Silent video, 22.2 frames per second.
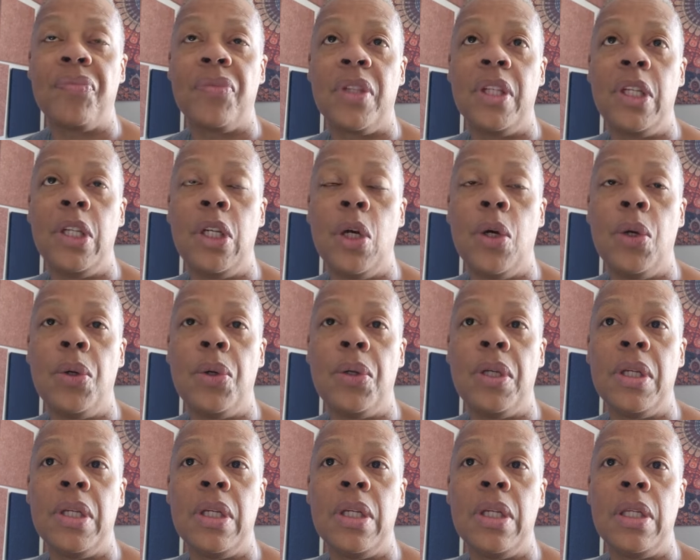You know,
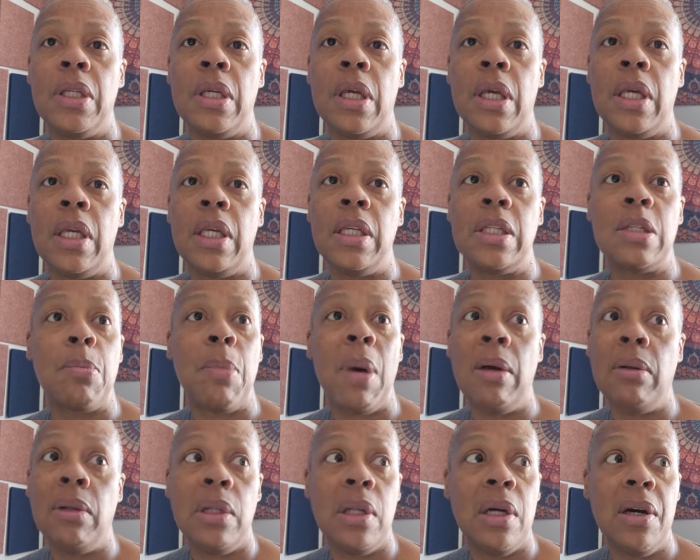it's
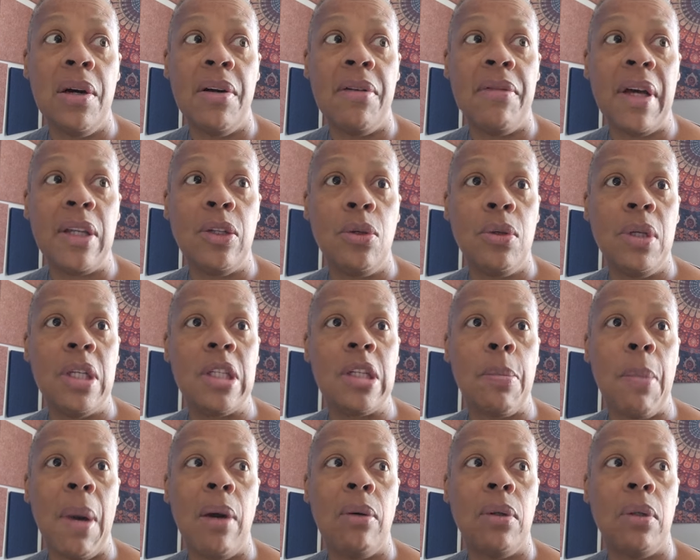about love. I do this
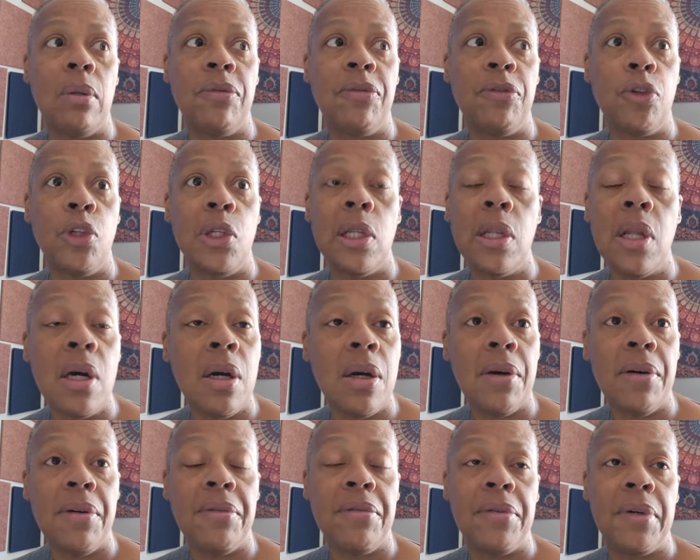for
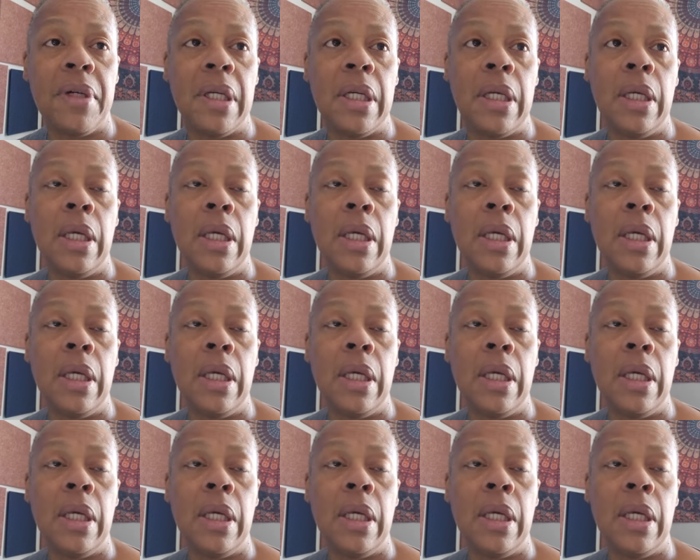love.